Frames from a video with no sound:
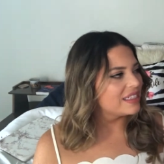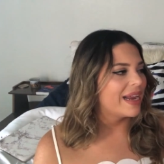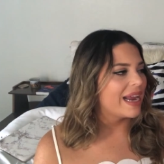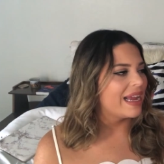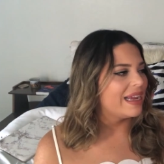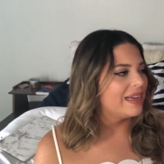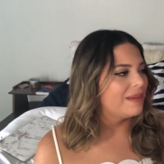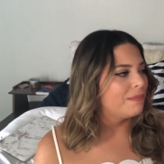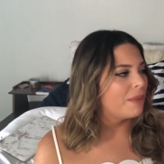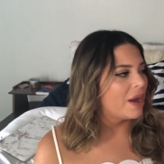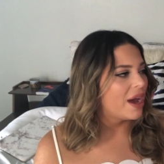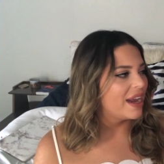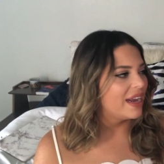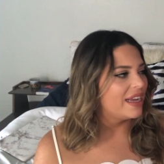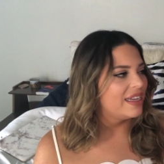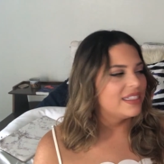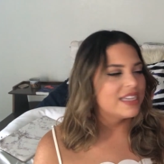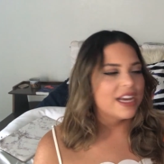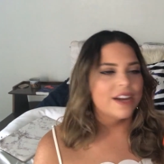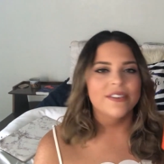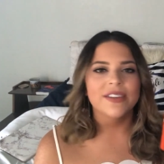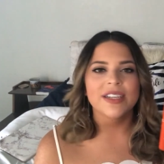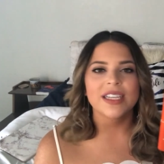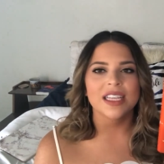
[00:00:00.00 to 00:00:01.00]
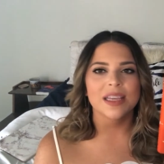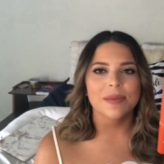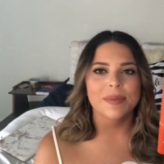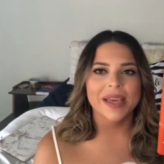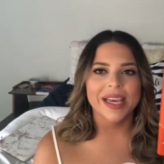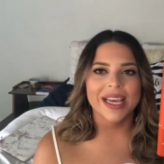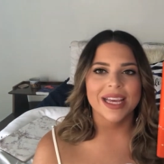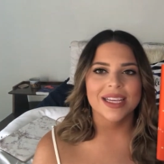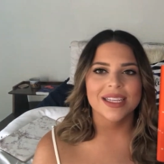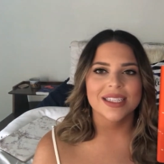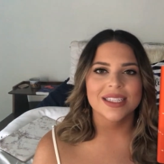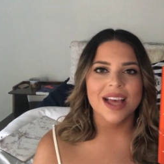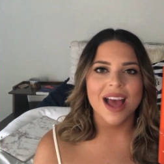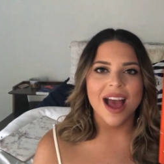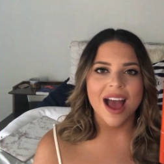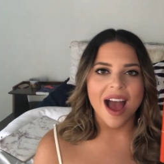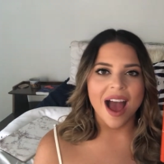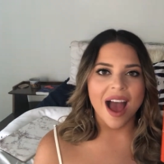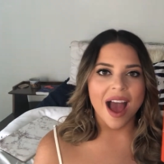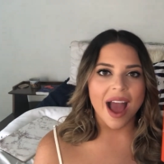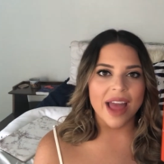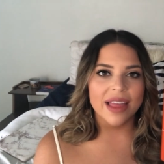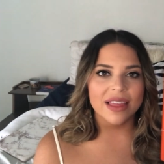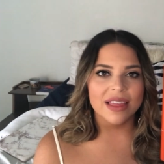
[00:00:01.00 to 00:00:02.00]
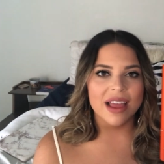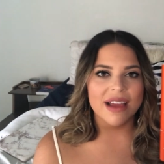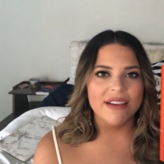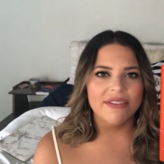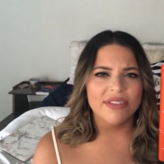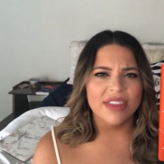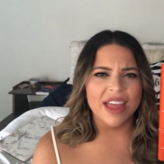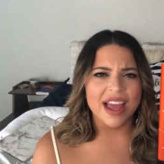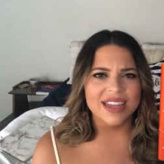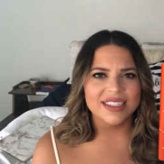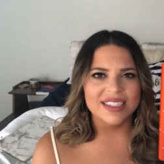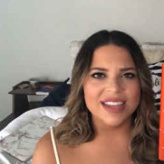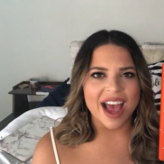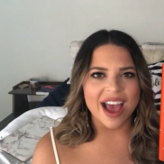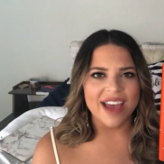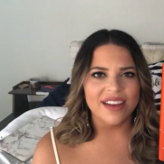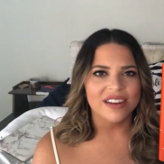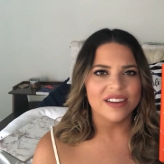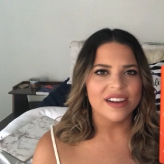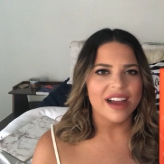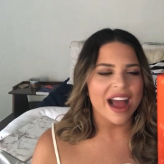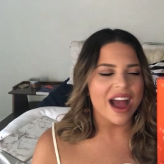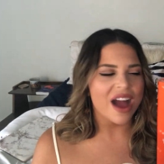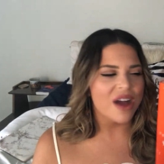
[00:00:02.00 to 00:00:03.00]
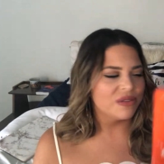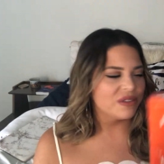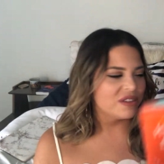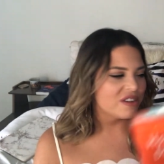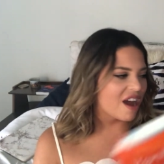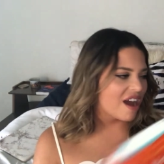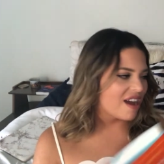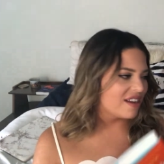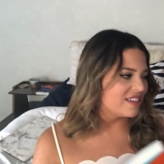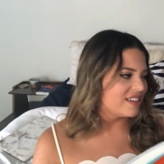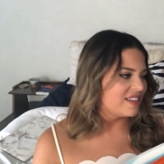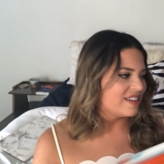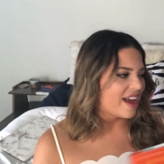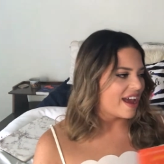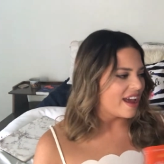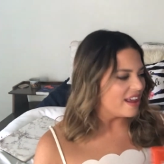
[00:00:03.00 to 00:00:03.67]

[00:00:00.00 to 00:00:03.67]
I bought it definitely because I love that title, How Not to Die